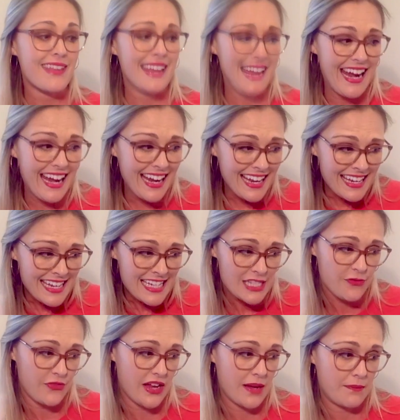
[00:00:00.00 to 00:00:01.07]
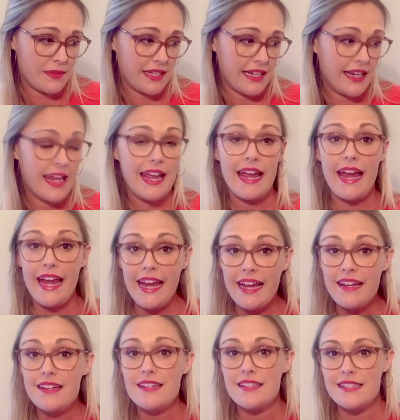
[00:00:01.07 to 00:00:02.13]
and his family
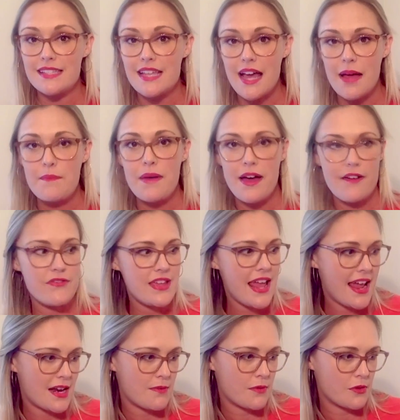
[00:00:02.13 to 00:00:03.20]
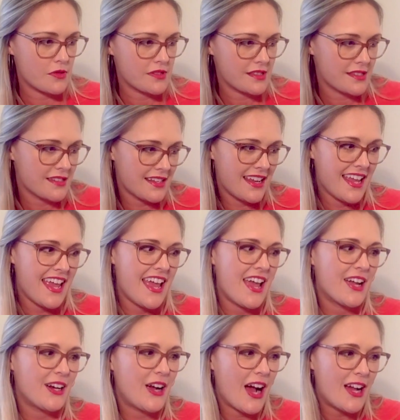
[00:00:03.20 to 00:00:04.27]
and some of the animals.
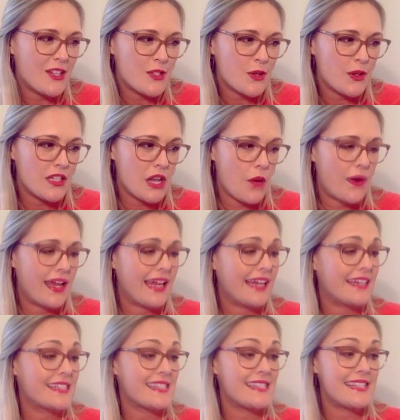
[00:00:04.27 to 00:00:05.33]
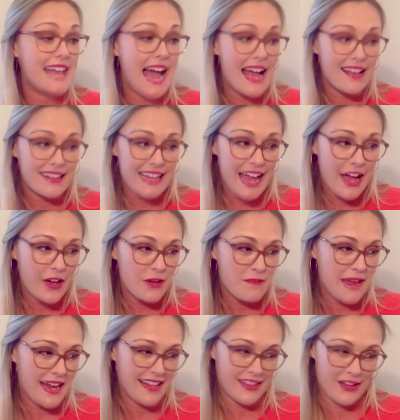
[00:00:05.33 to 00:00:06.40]
God told Noah exactly how to
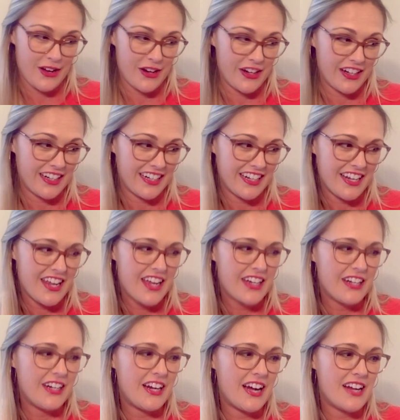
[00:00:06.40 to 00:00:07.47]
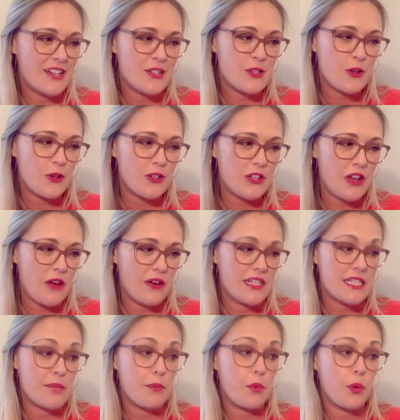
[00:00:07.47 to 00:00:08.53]
make the ark. God told Noah
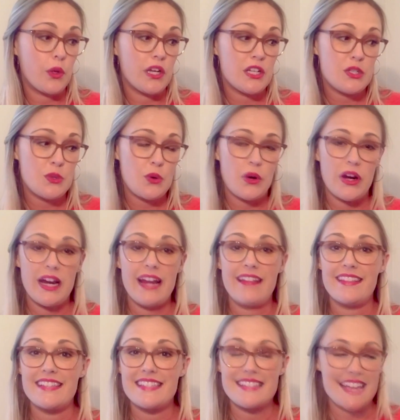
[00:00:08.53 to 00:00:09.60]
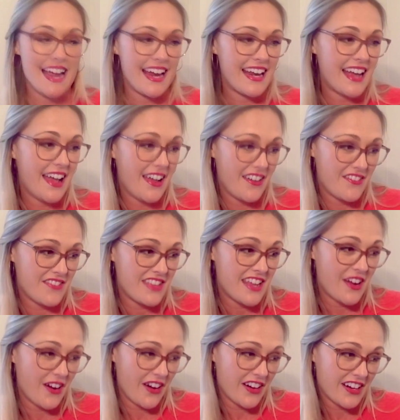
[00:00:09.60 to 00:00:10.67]
to put a door in the side of the
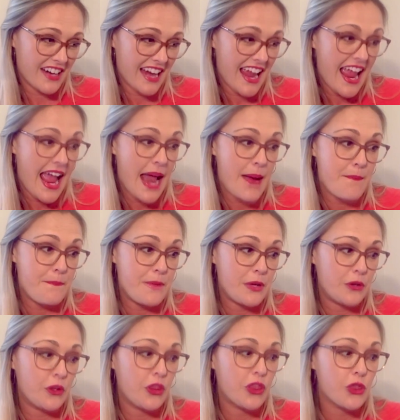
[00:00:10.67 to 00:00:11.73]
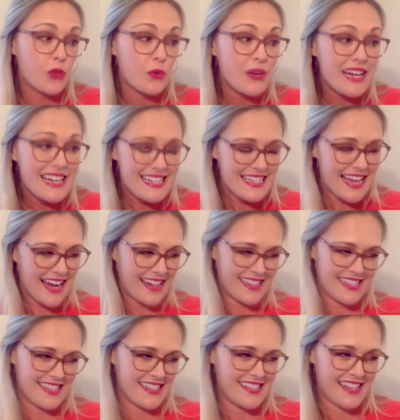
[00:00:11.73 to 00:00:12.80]
ark and build three decks
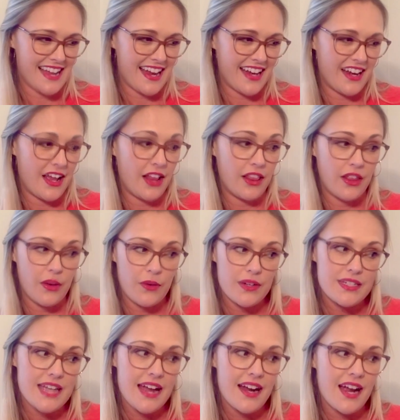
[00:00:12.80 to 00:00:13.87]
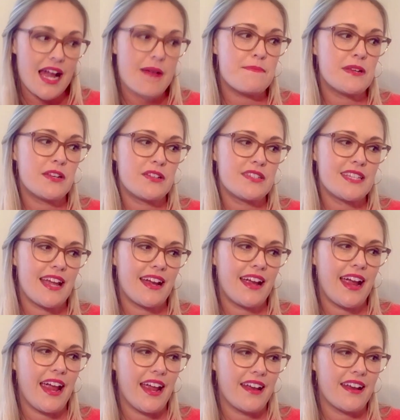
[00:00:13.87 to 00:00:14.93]
inside a lower deck, a middle deck,
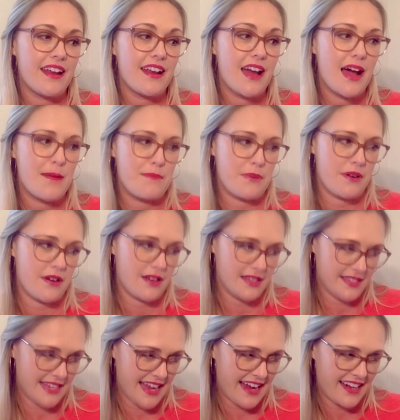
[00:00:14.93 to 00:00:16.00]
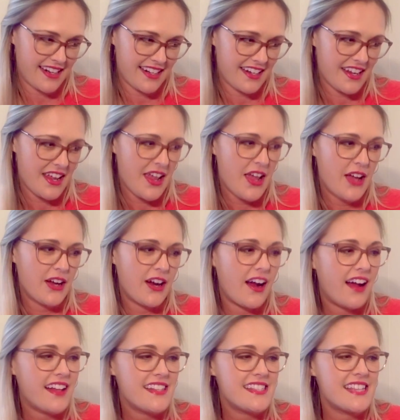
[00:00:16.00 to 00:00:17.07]
and an upper deck.
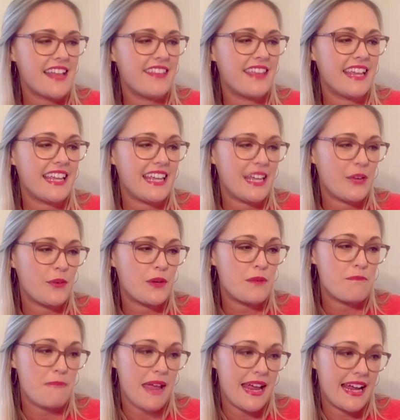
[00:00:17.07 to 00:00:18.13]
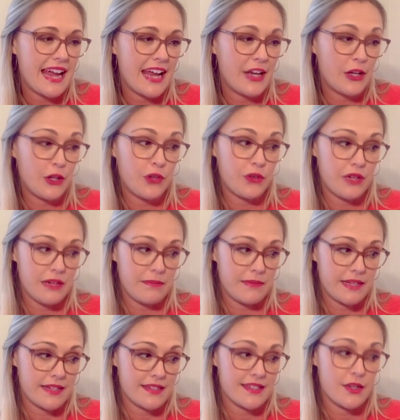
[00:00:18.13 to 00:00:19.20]
God said that he would make an
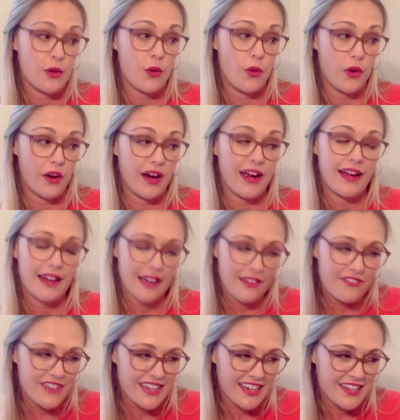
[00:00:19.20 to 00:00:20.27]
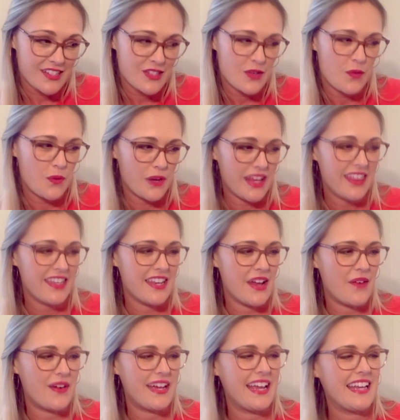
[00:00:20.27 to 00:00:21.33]
agreement or a covenant with
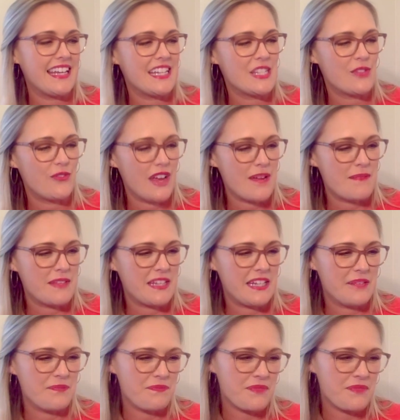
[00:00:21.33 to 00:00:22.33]
Noah and his family.